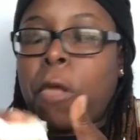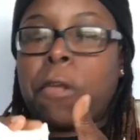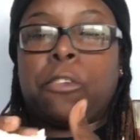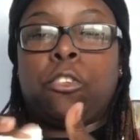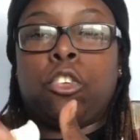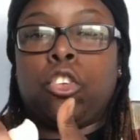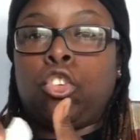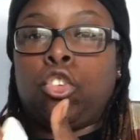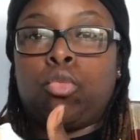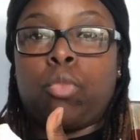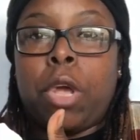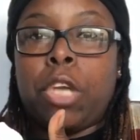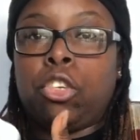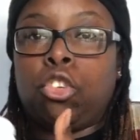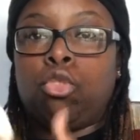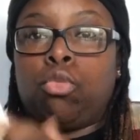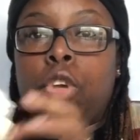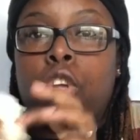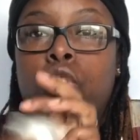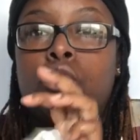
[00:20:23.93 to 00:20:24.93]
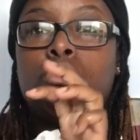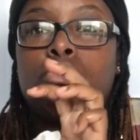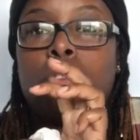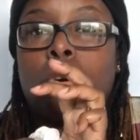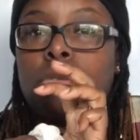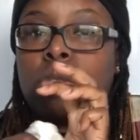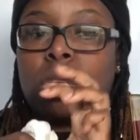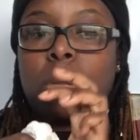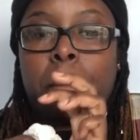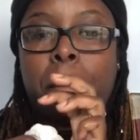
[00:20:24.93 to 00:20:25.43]
situations where you
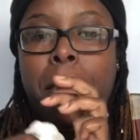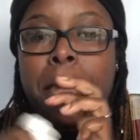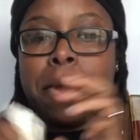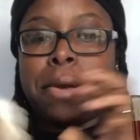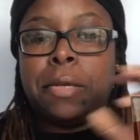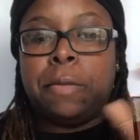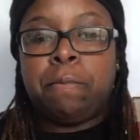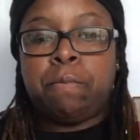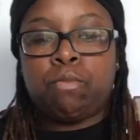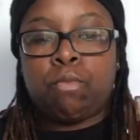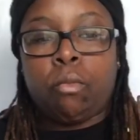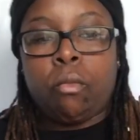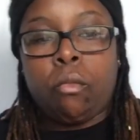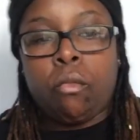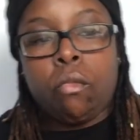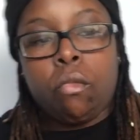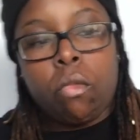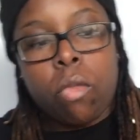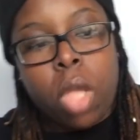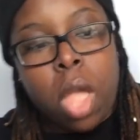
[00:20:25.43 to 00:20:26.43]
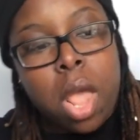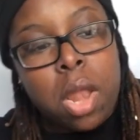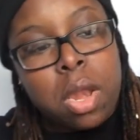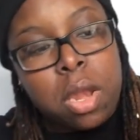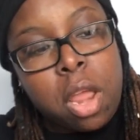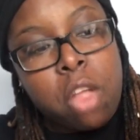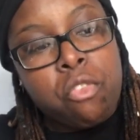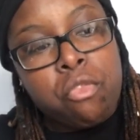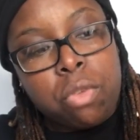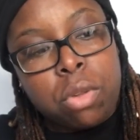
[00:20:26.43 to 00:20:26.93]
know somebody and
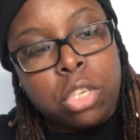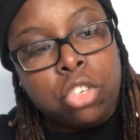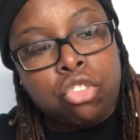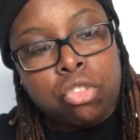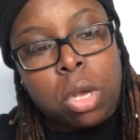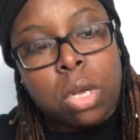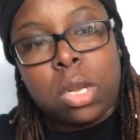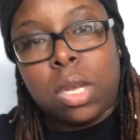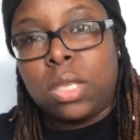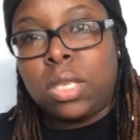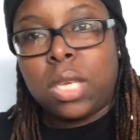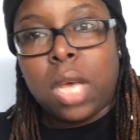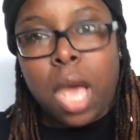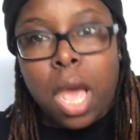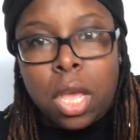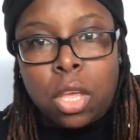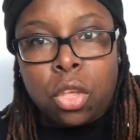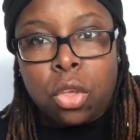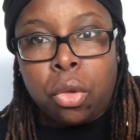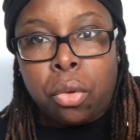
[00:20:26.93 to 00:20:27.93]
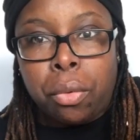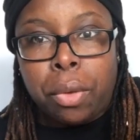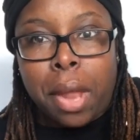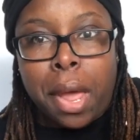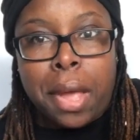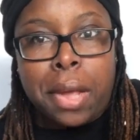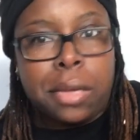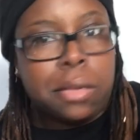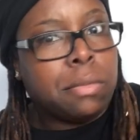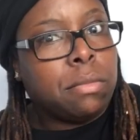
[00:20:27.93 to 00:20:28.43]
then they really try to attack you.
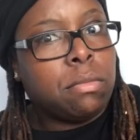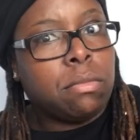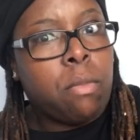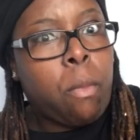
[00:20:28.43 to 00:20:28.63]
Like,